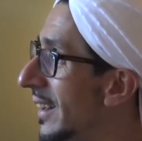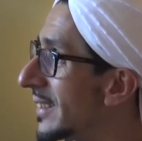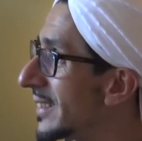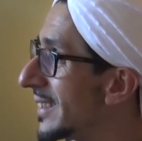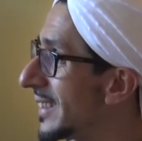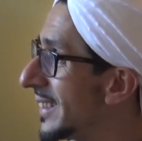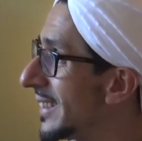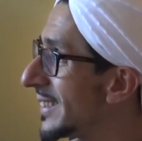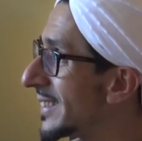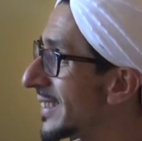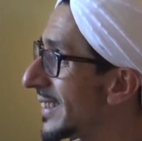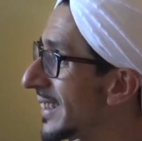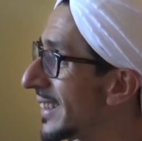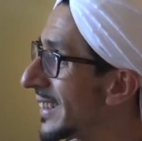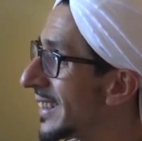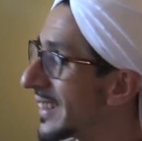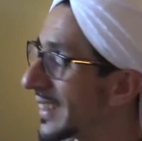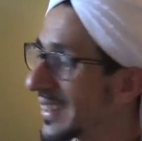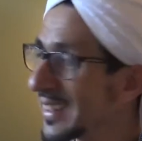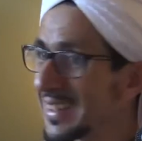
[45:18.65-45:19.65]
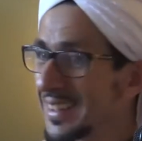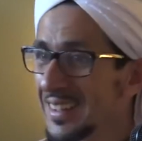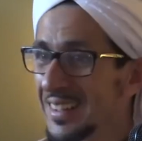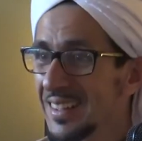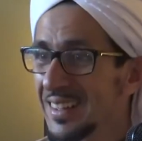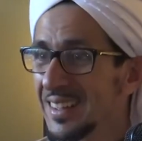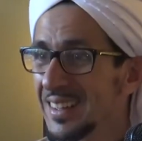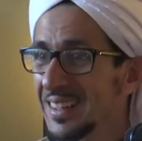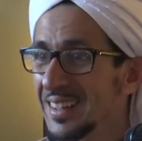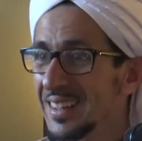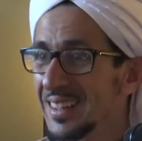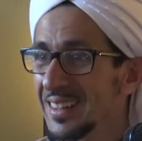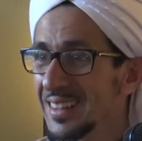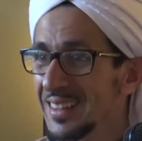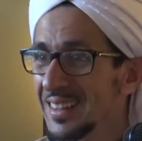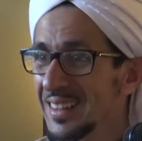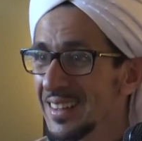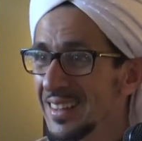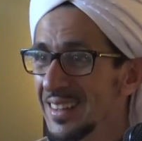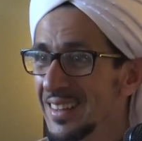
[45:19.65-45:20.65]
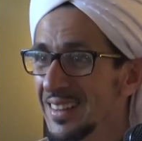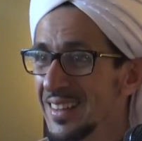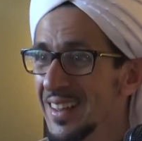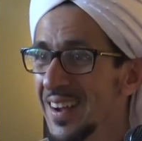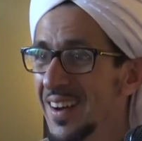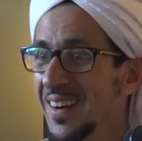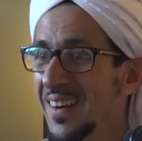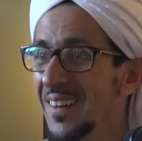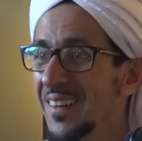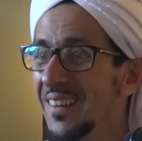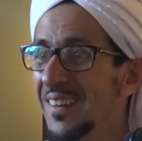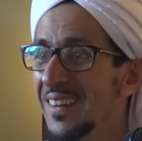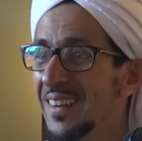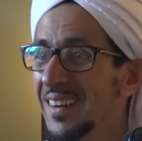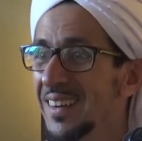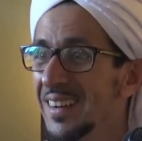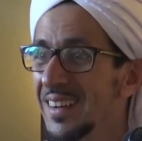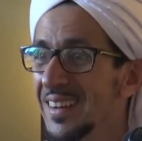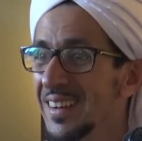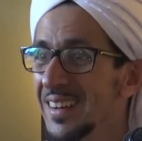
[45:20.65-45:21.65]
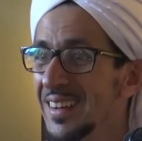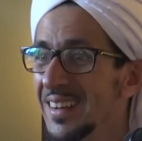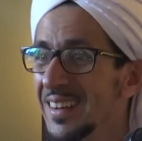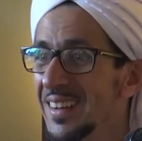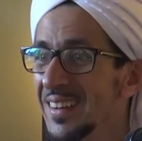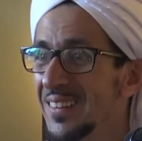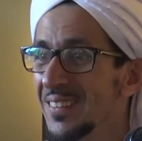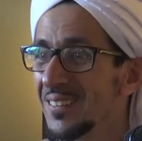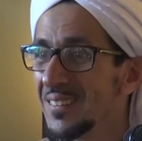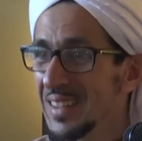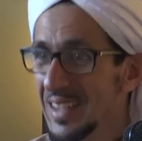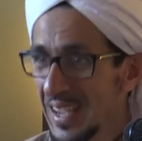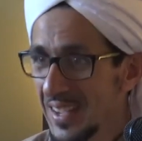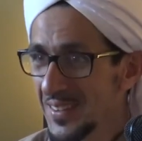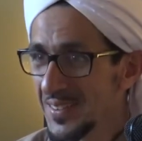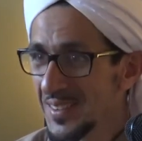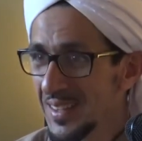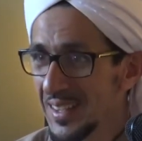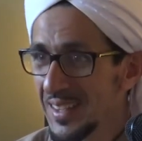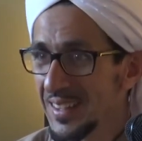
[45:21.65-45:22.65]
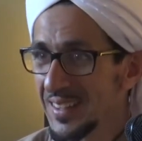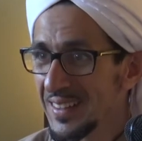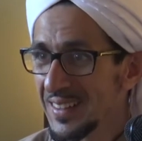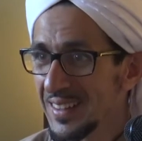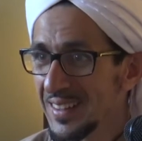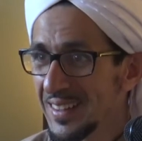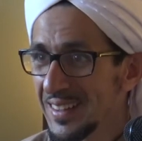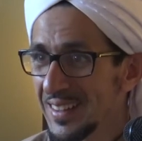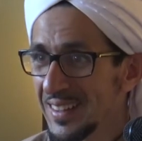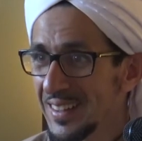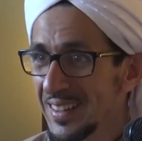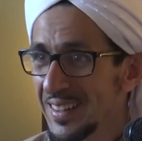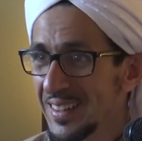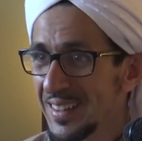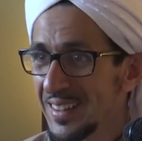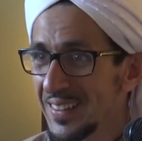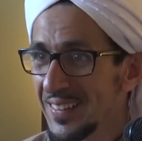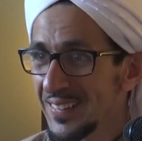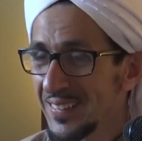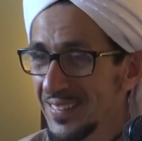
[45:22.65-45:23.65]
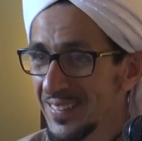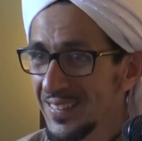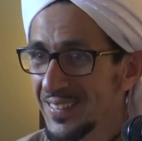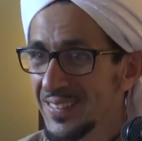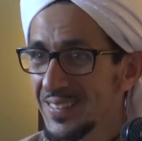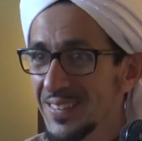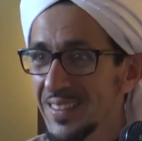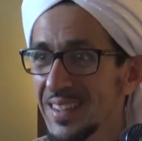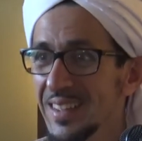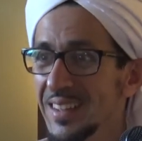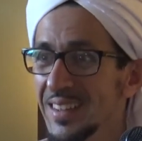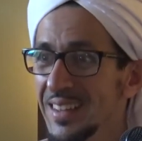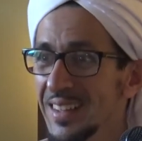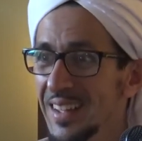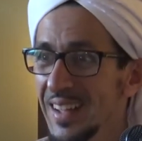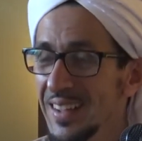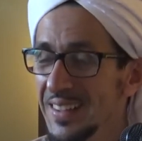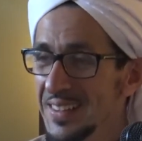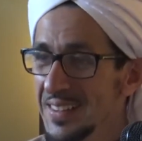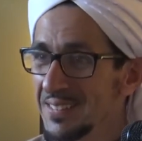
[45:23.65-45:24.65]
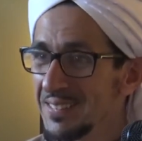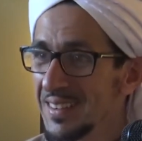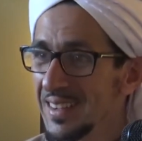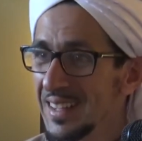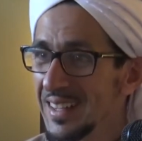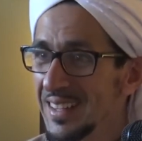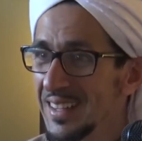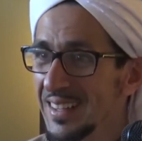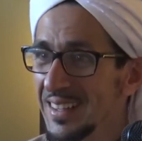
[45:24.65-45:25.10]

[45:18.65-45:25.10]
Seriously? No. We can say it? We could say it. Carnaval.